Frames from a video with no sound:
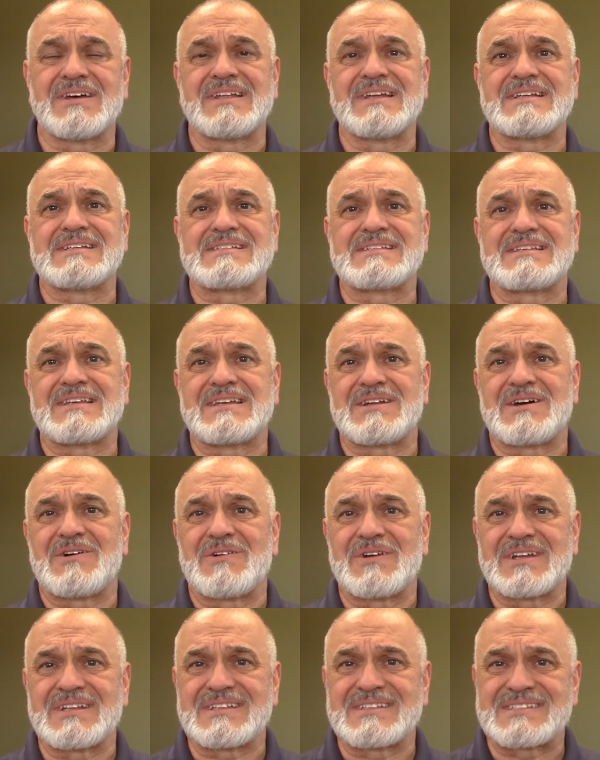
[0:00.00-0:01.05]
and it's, you
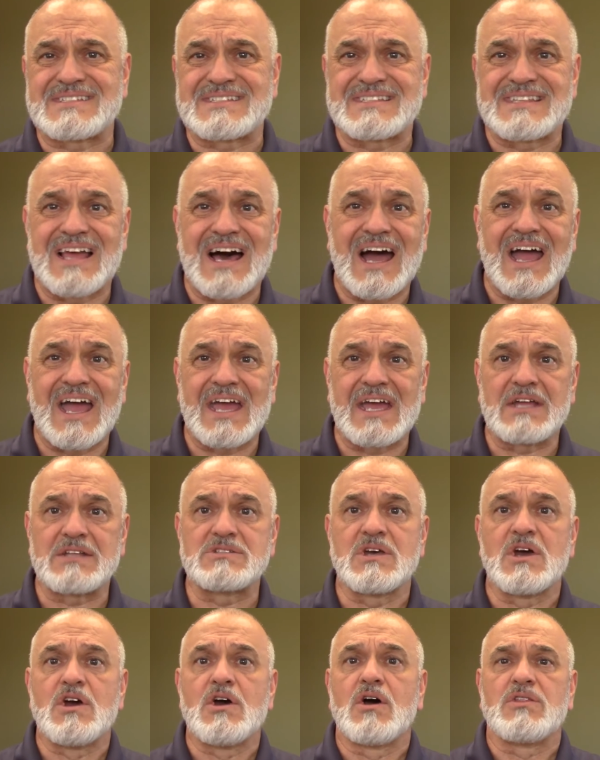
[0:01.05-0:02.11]
know, it
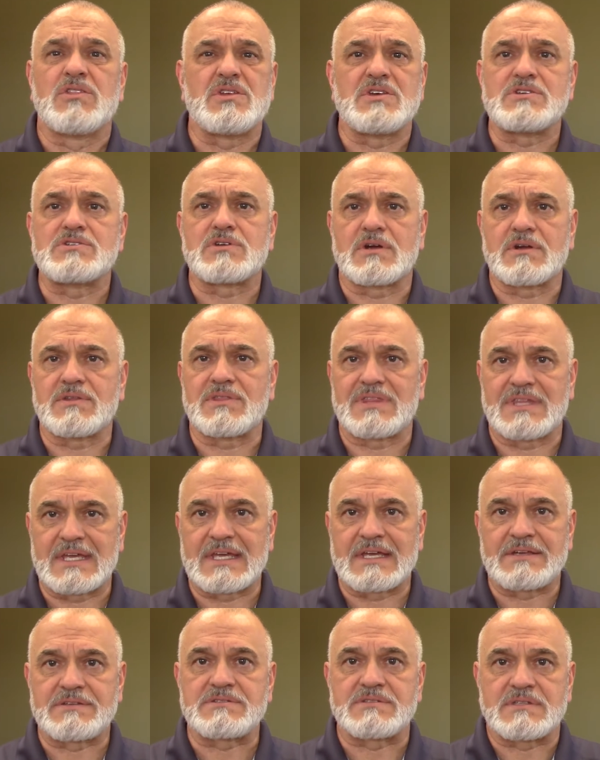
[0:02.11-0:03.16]
slides. These are
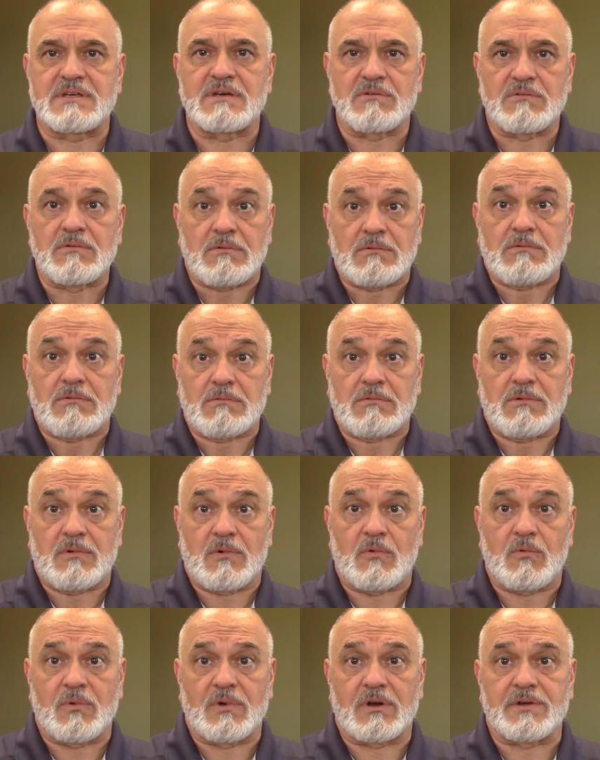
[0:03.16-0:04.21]
things that, you
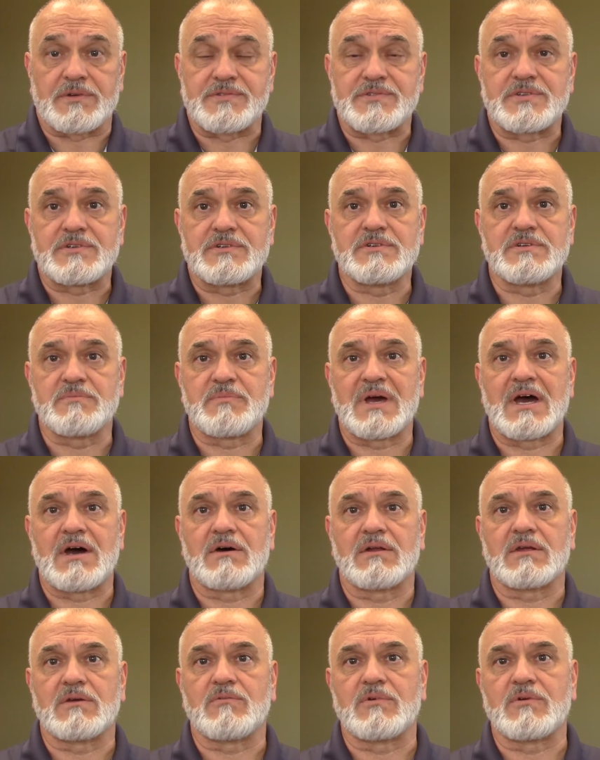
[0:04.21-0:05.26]
know, we're concerned
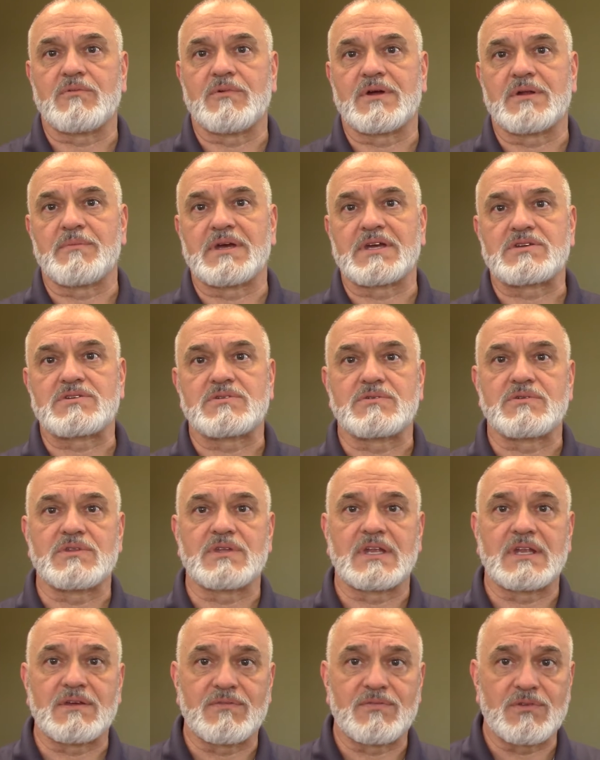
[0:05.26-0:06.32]
about and we want to make sure
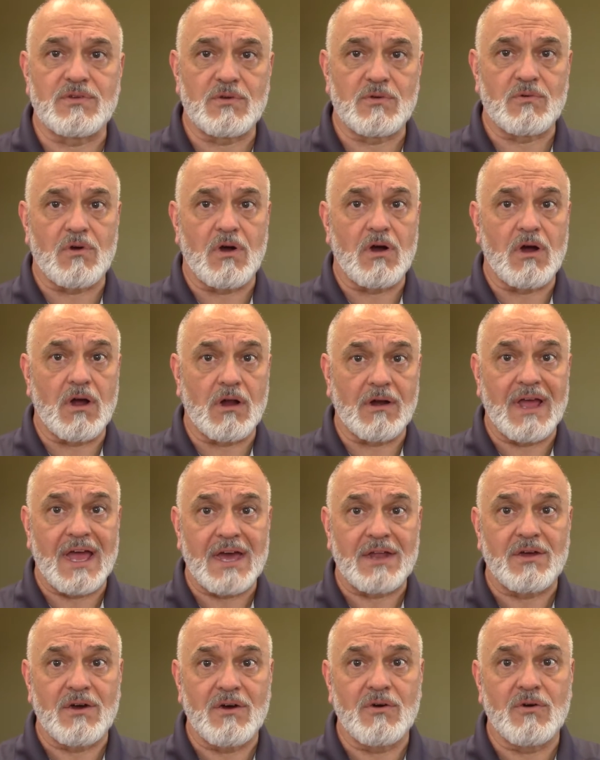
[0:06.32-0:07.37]
that if you are
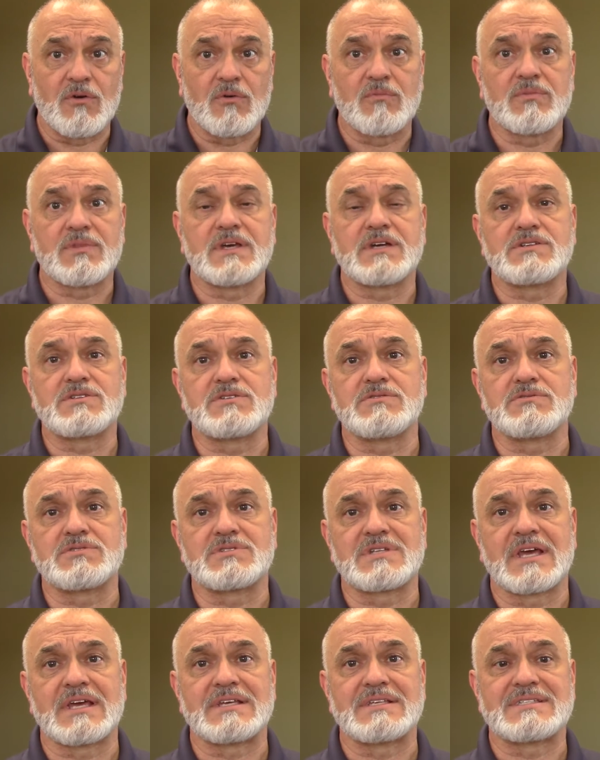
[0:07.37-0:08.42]
at home that you
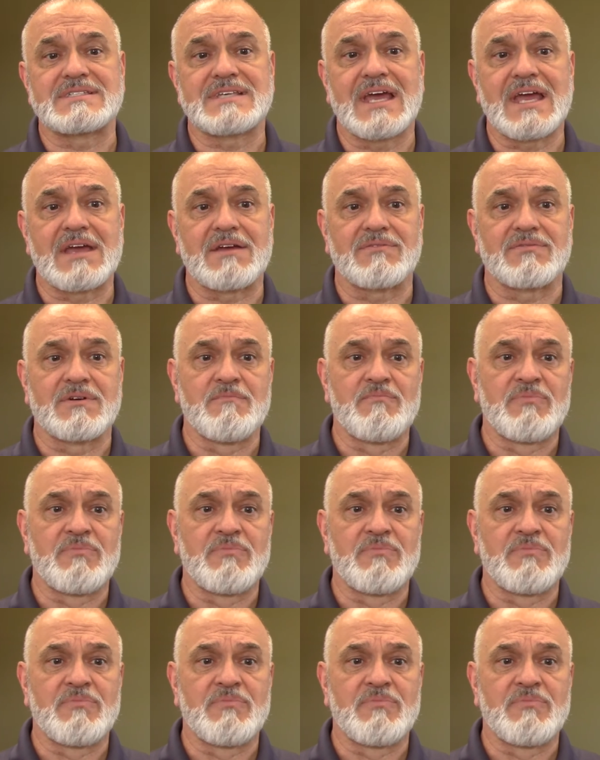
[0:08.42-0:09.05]
stay safe.